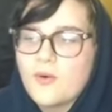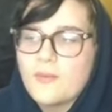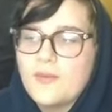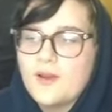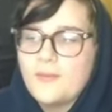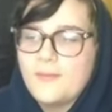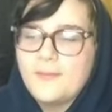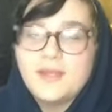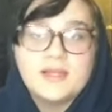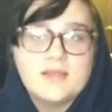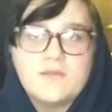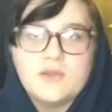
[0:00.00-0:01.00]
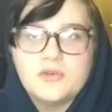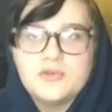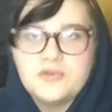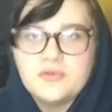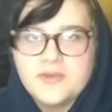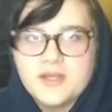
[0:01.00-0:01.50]
or me leaving
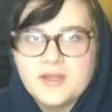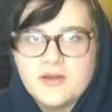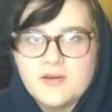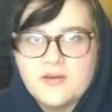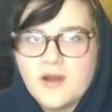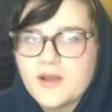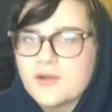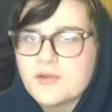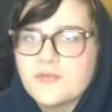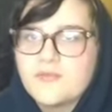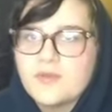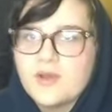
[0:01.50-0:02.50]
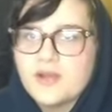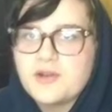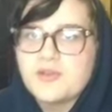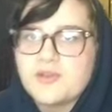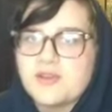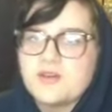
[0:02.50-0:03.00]
YouTube video. I know that I
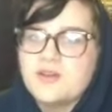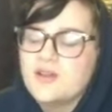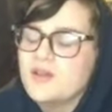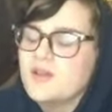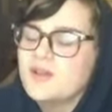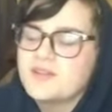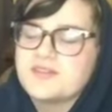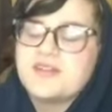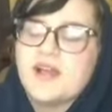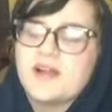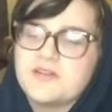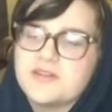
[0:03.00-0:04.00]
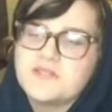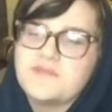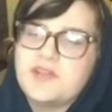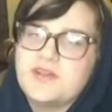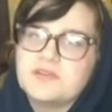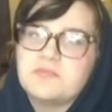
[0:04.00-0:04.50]
know that the title of this
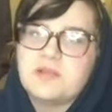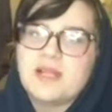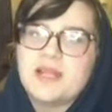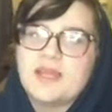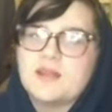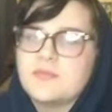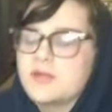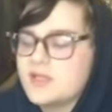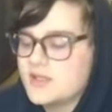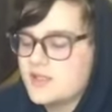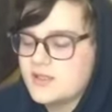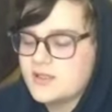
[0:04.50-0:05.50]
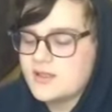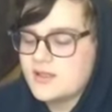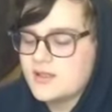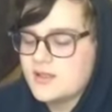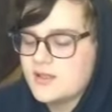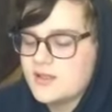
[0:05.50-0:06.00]
video is bland, but
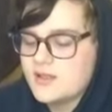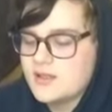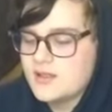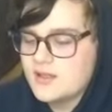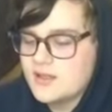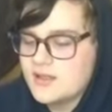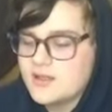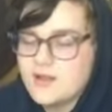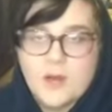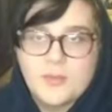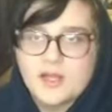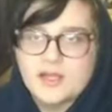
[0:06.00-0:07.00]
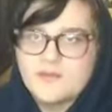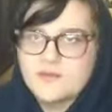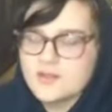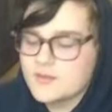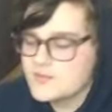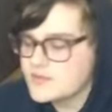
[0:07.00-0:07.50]
no, I'm not
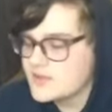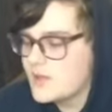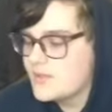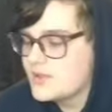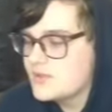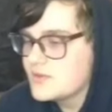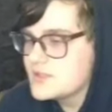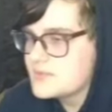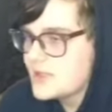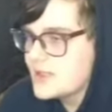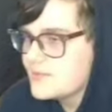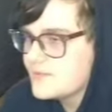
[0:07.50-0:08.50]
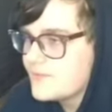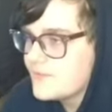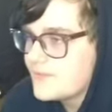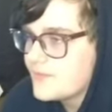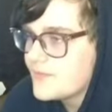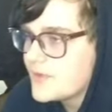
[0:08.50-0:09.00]
leaving. I'm just coming to
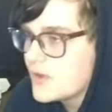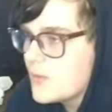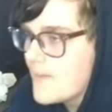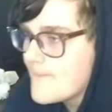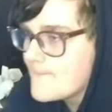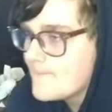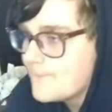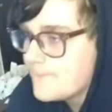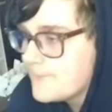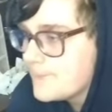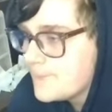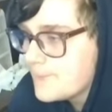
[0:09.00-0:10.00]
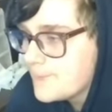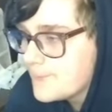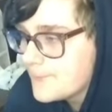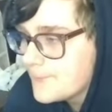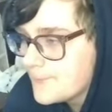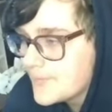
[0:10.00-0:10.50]

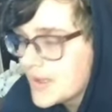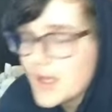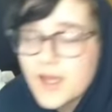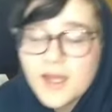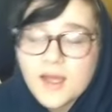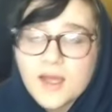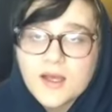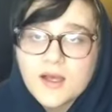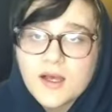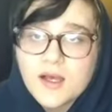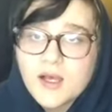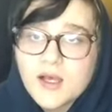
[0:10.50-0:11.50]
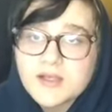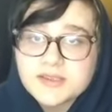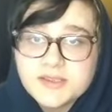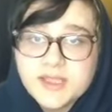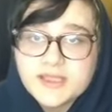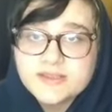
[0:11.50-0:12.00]
explain. So
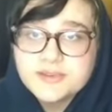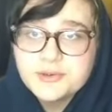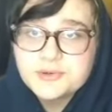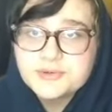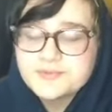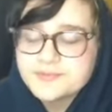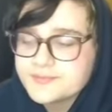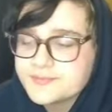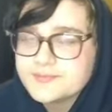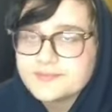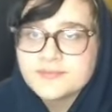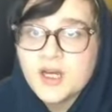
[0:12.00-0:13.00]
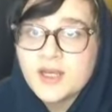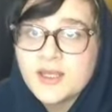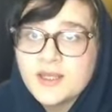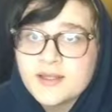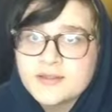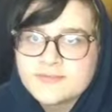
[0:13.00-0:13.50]
I'll see you guys soon.
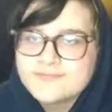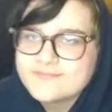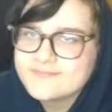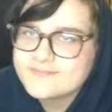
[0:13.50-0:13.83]
Again.